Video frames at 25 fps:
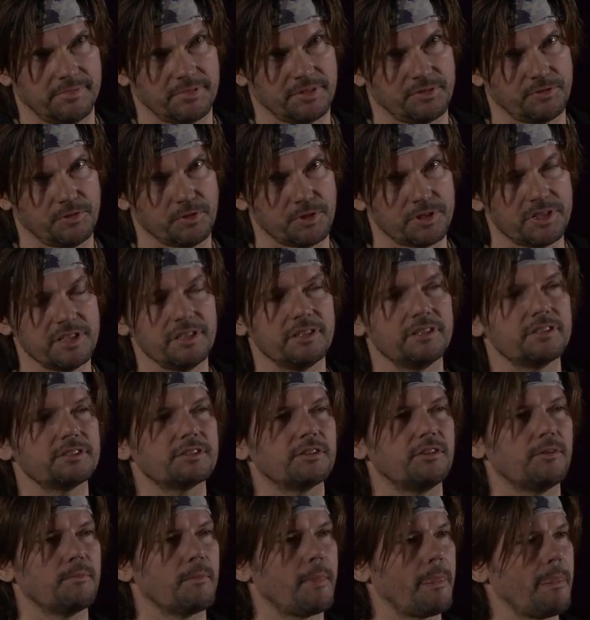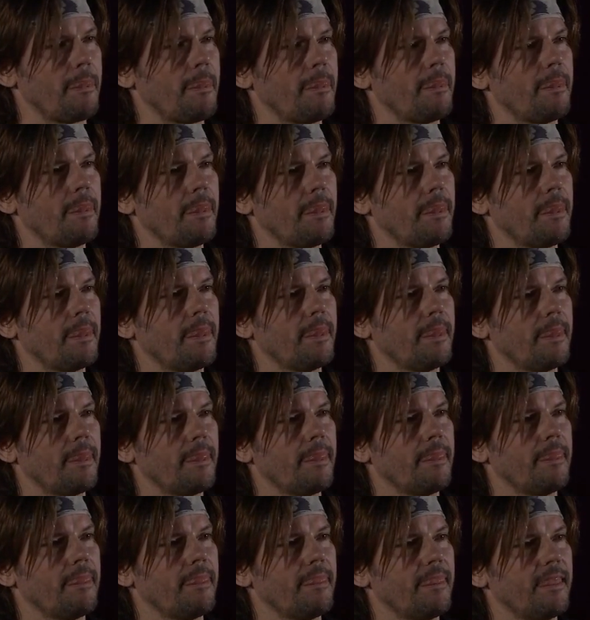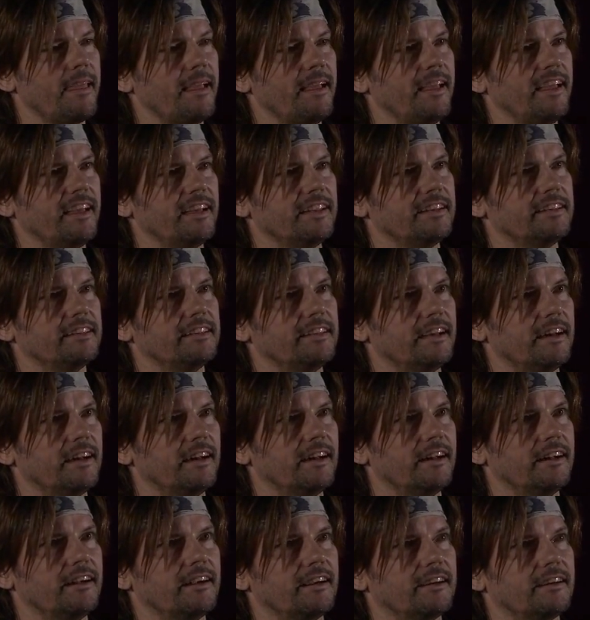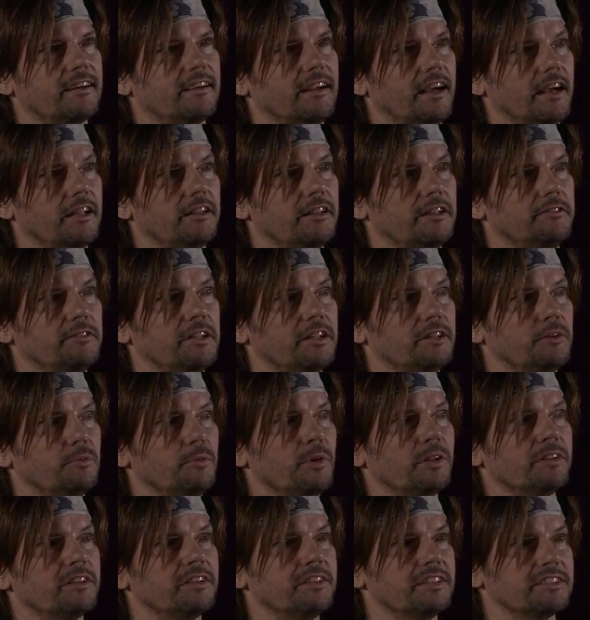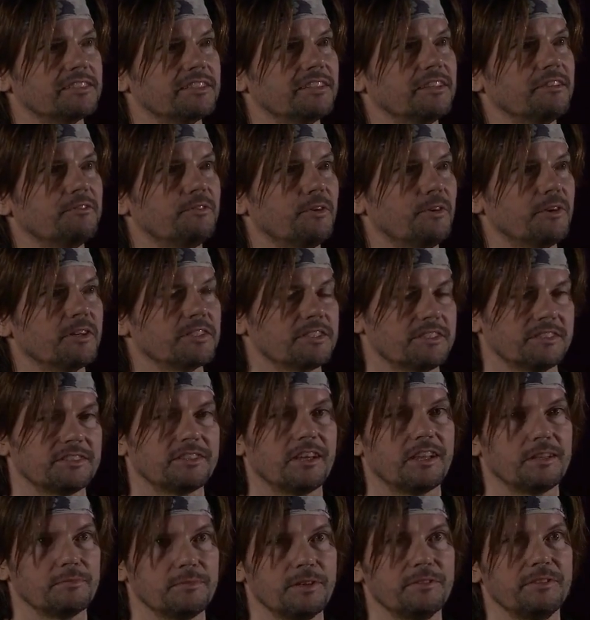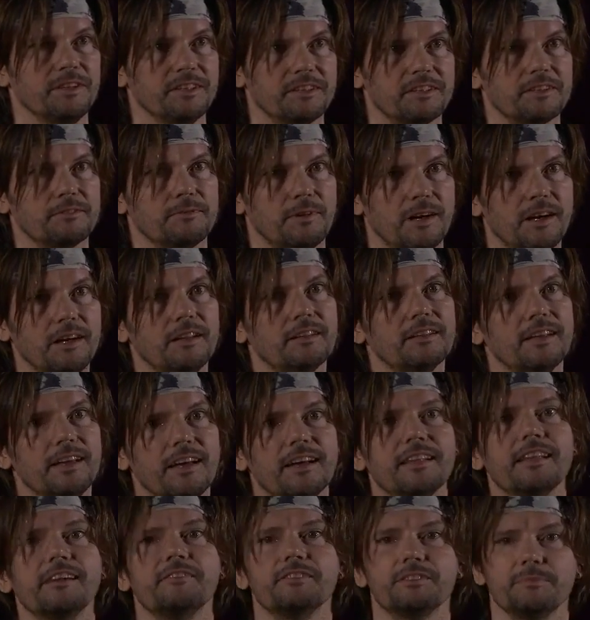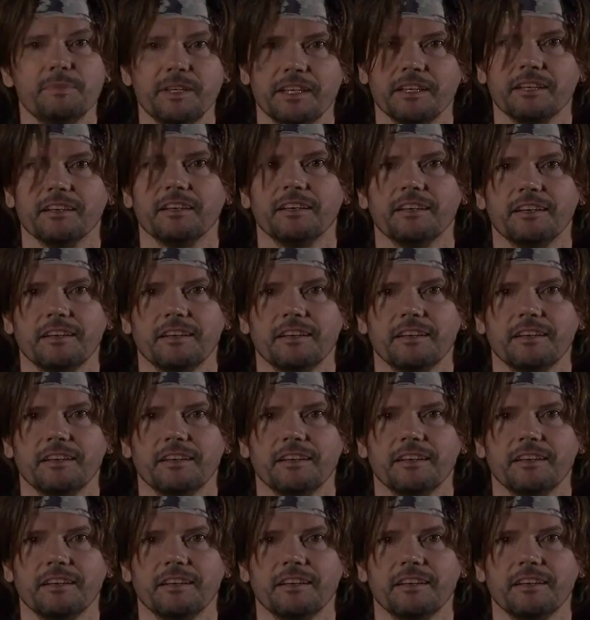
14 years old. And I lived in the wilderness, in the forest. You saw the movie Into the Wild? Yeah, that was me.